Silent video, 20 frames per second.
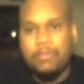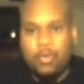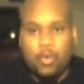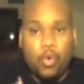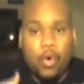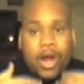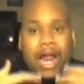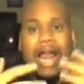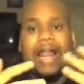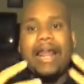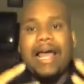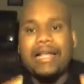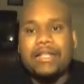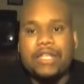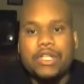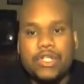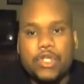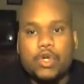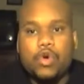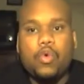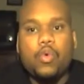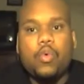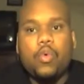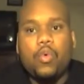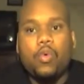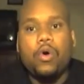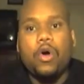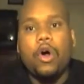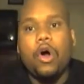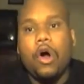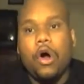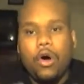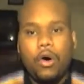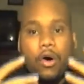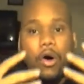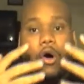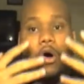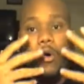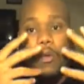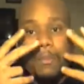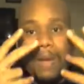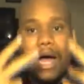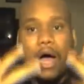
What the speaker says: What I like to do on